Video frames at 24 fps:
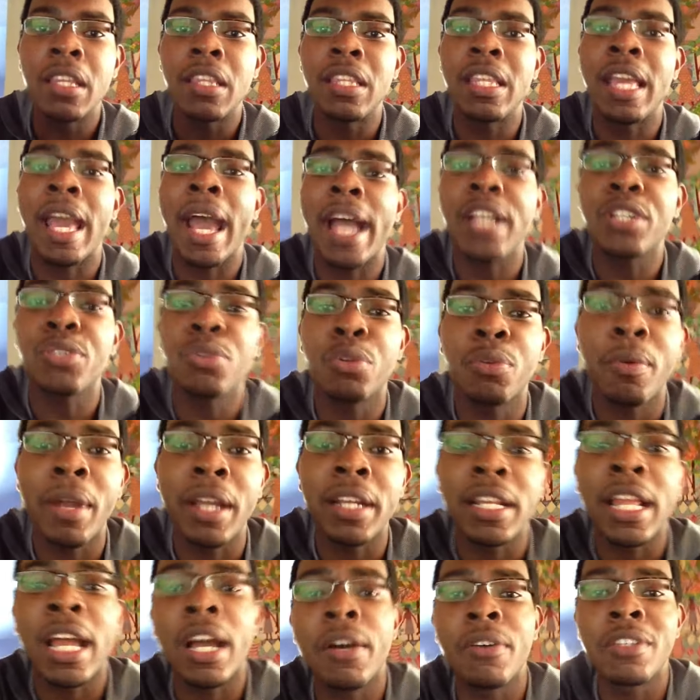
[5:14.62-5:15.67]
The asteroid
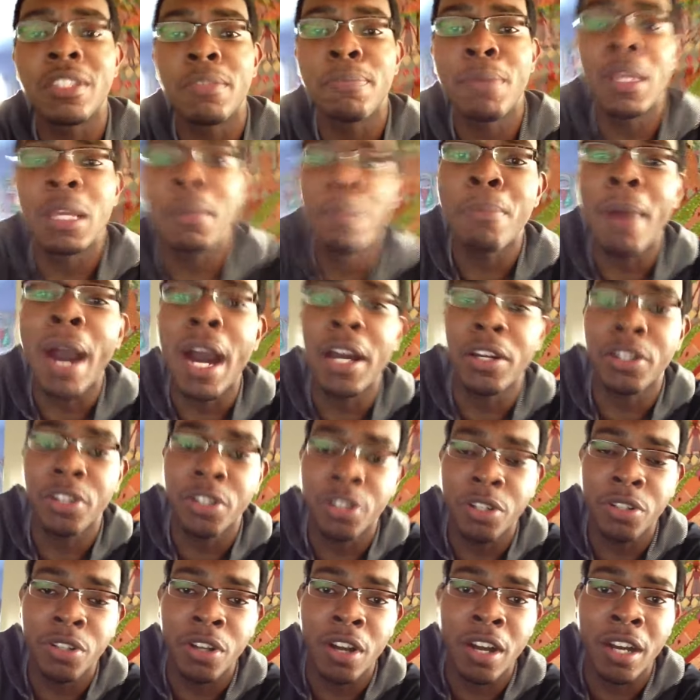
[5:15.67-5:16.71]
right now is being
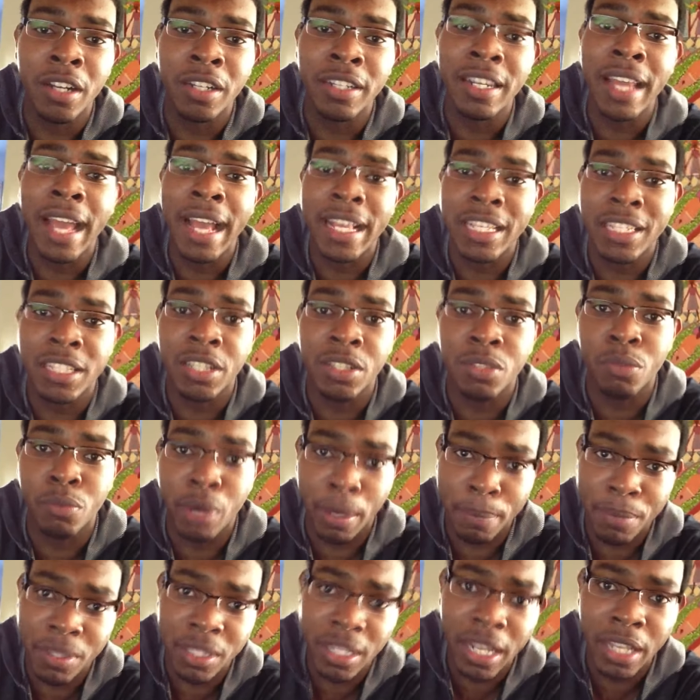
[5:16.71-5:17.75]
monitored on NASA's
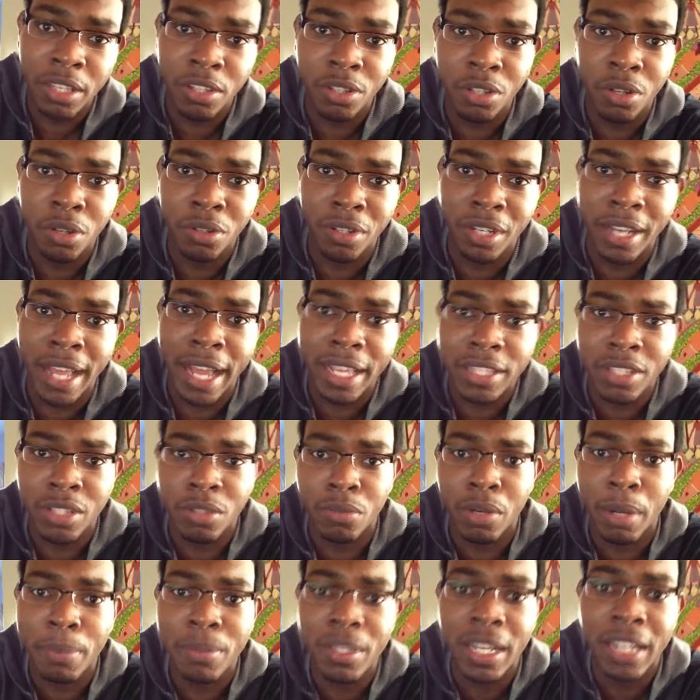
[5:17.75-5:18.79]
website. You could go to NASA's
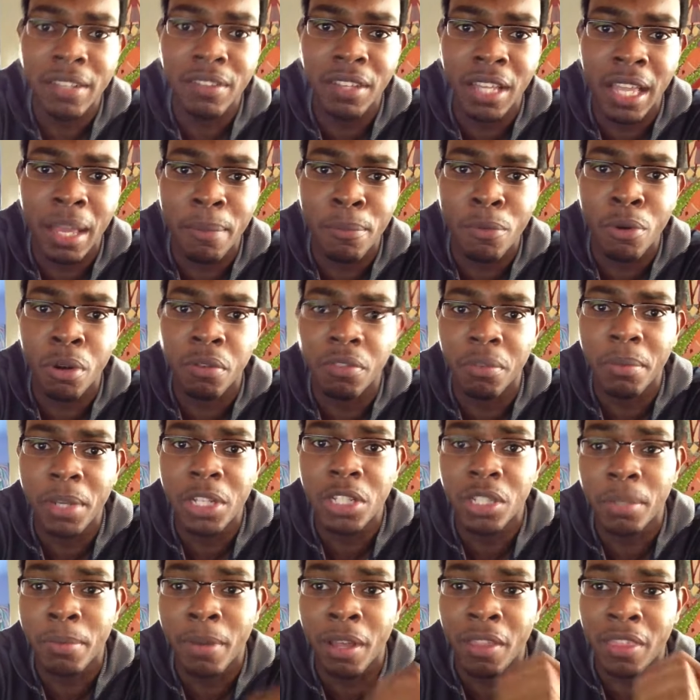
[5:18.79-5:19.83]
website to get more
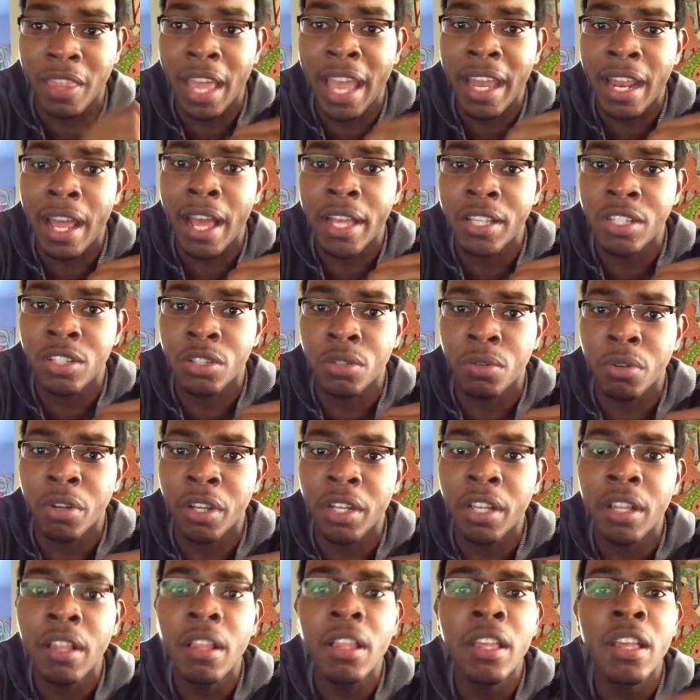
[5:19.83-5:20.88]
information about that
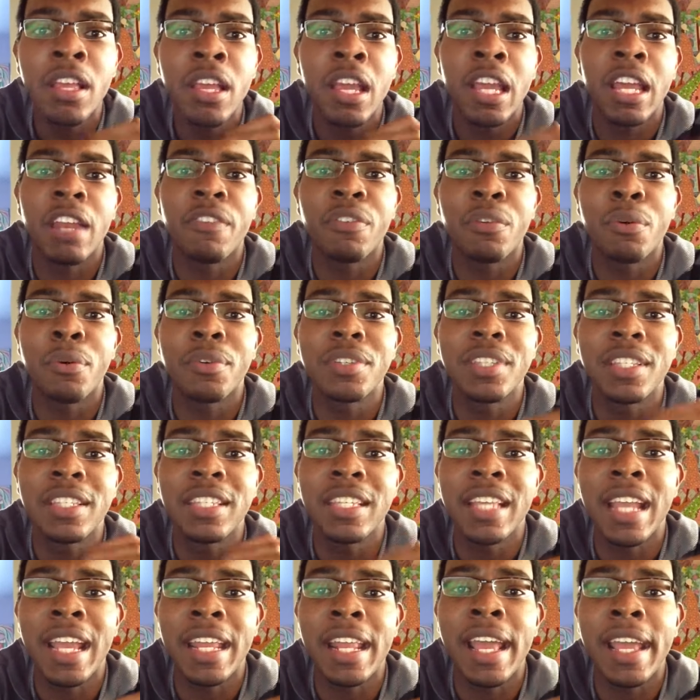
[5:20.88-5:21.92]
asteroid. And of course,
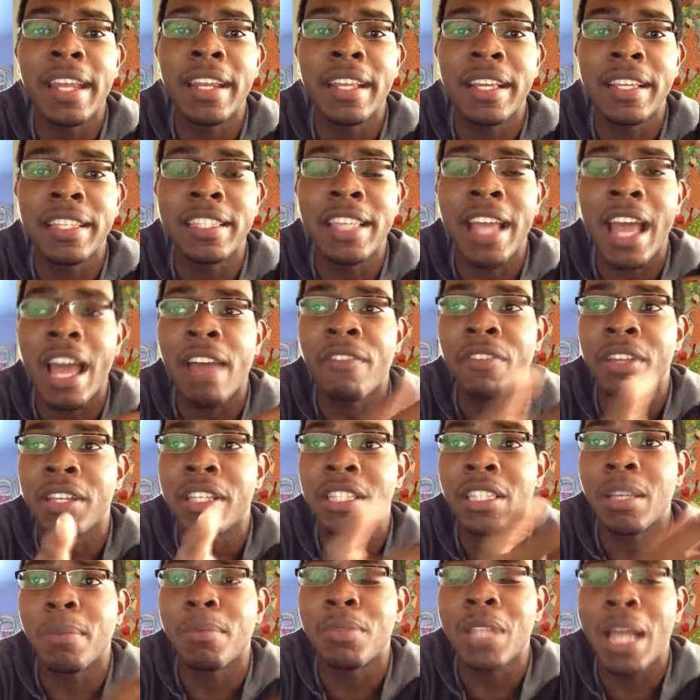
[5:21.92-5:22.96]
CNN is having
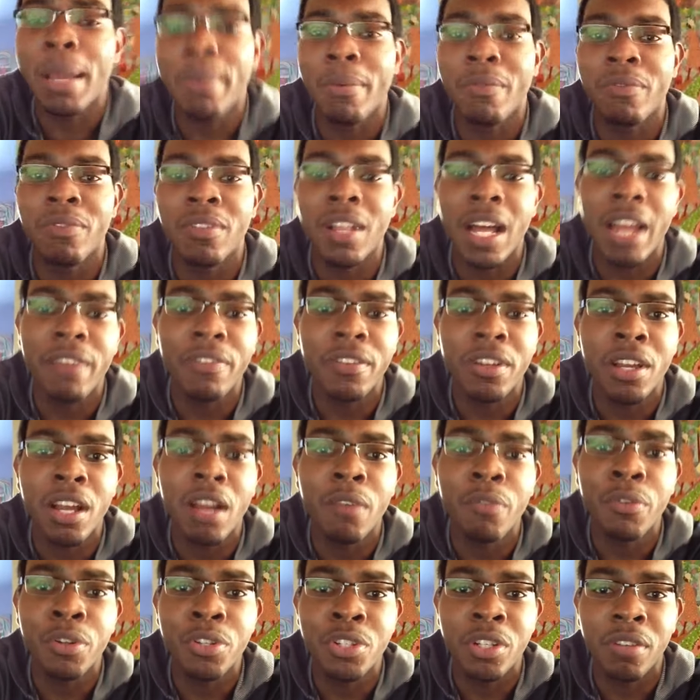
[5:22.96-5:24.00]
some type of live
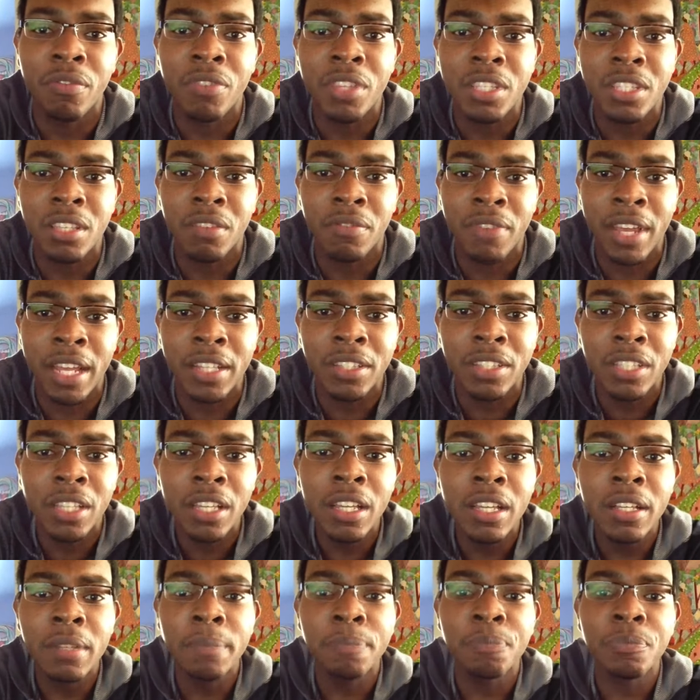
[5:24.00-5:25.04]
coverage of this event.
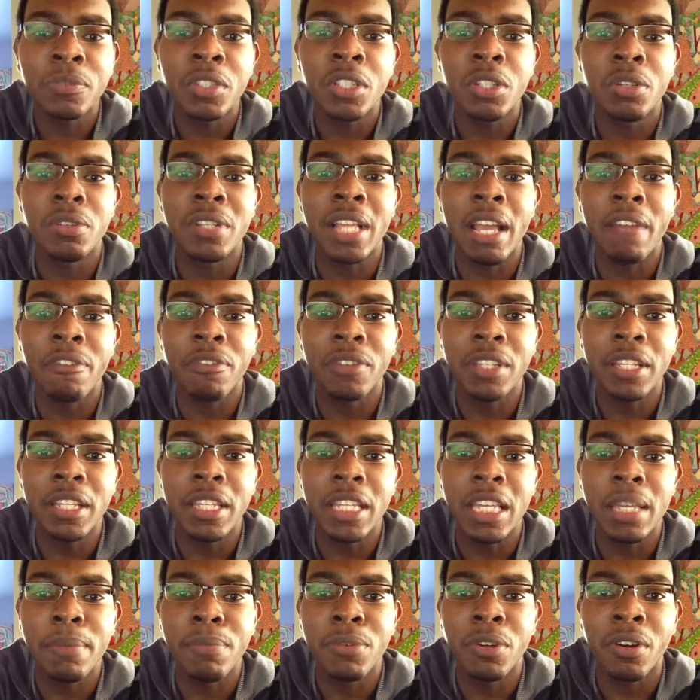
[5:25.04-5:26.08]
So definitely
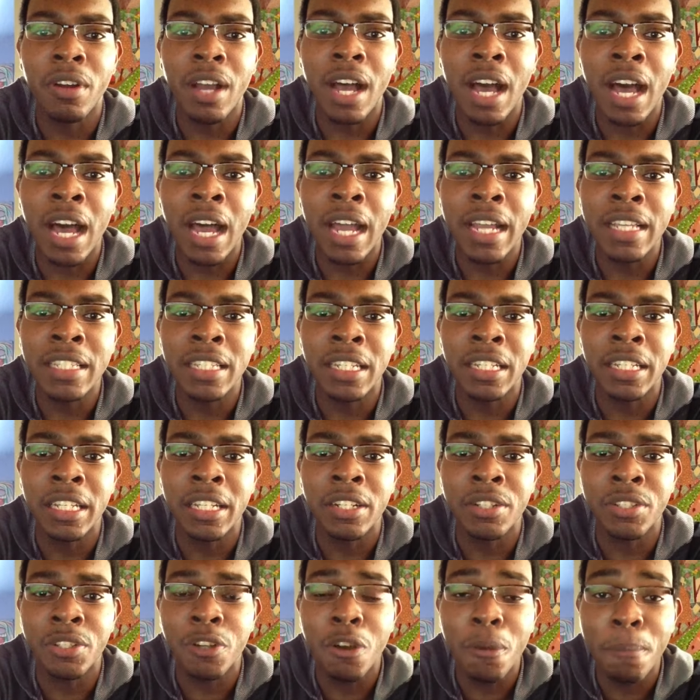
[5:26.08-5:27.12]
keep your eyes and
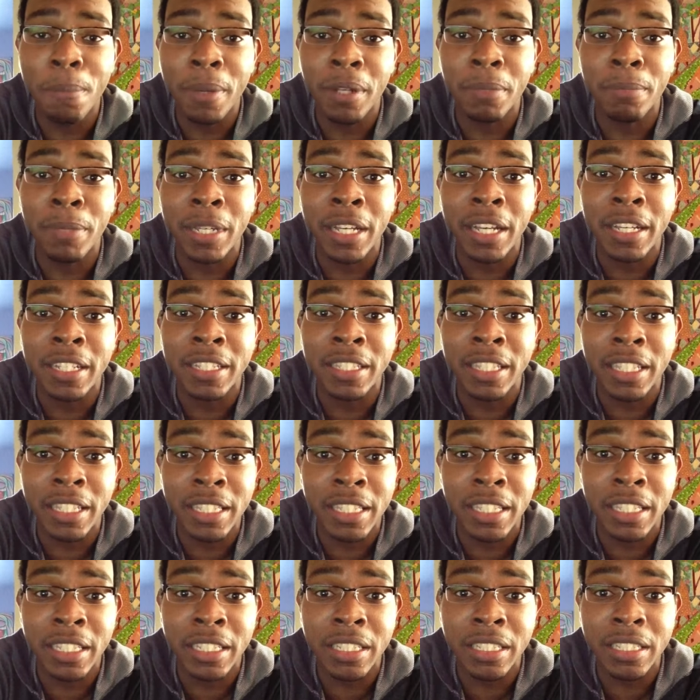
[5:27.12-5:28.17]
ears open because
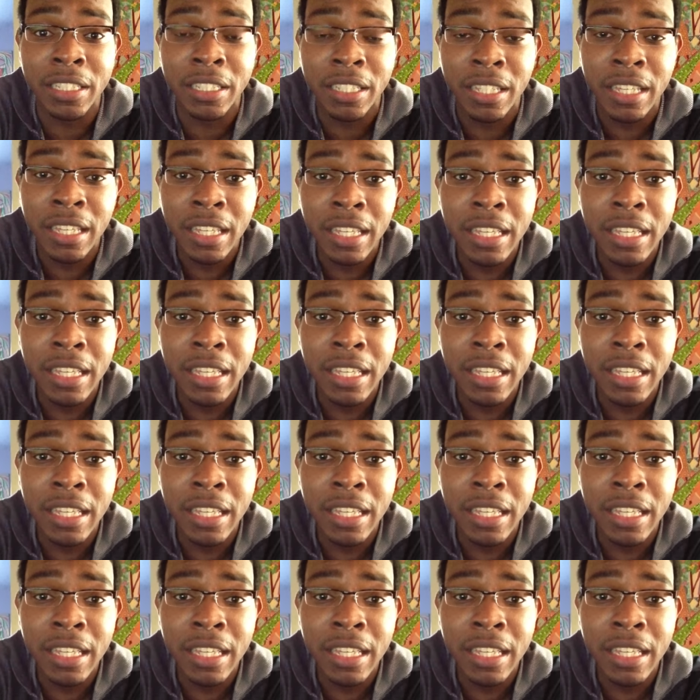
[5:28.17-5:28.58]
this is